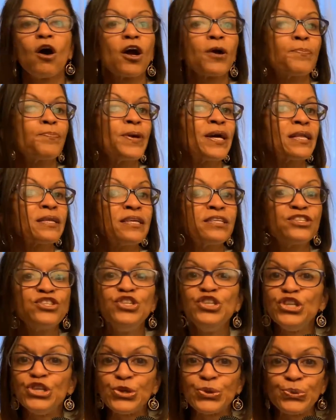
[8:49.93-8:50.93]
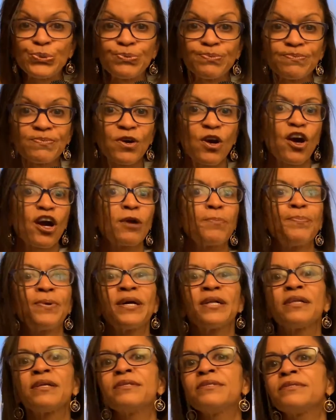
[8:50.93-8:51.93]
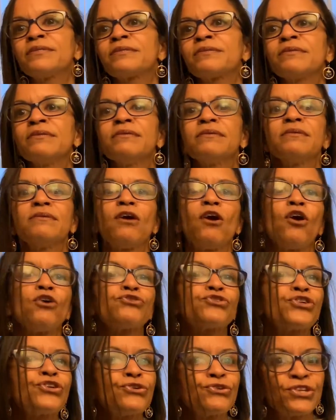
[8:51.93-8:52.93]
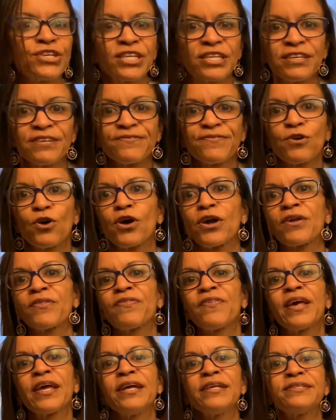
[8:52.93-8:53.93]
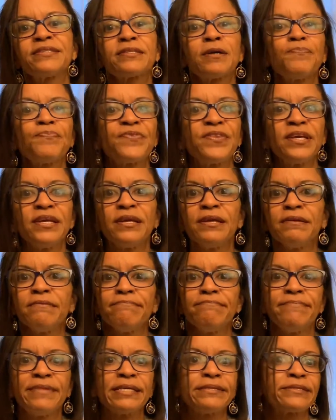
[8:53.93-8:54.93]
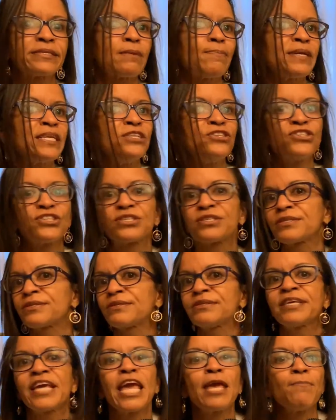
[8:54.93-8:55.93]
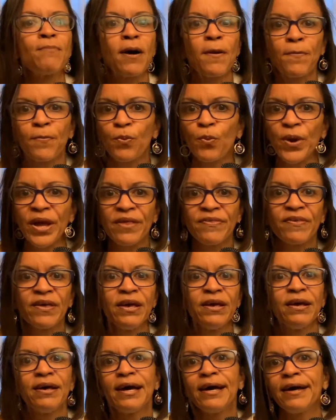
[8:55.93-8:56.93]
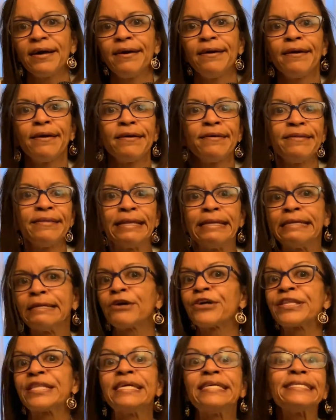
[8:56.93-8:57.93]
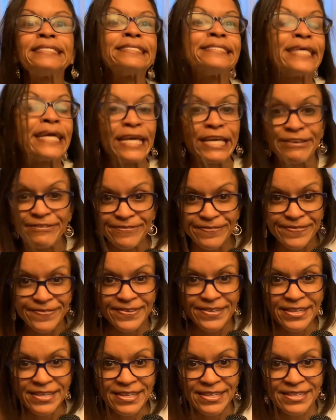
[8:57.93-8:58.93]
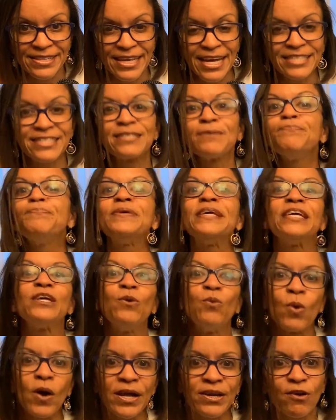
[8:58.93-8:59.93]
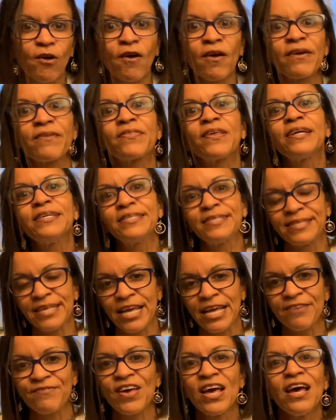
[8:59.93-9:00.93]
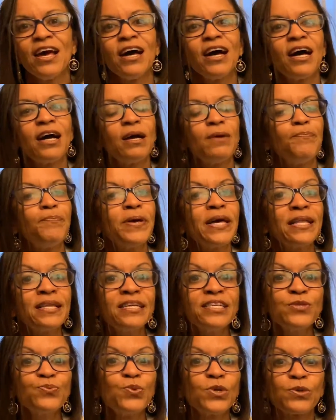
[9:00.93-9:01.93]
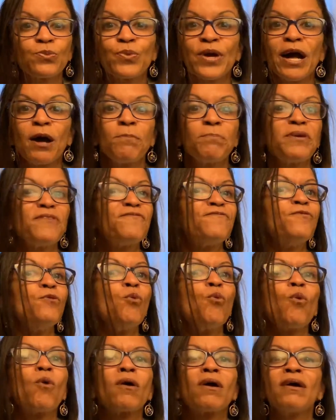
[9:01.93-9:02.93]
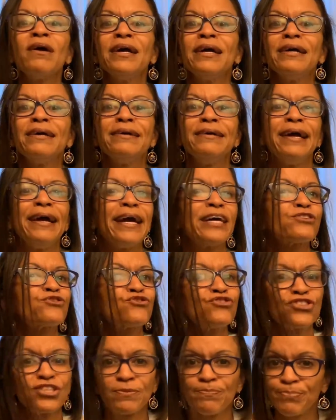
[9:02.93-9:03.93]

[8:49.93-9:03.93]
pellets new? Are pellets alternative? Are they something that somebody just came up with? And are they safe? That's a big one. Are they safe? Pellets were around before estrogen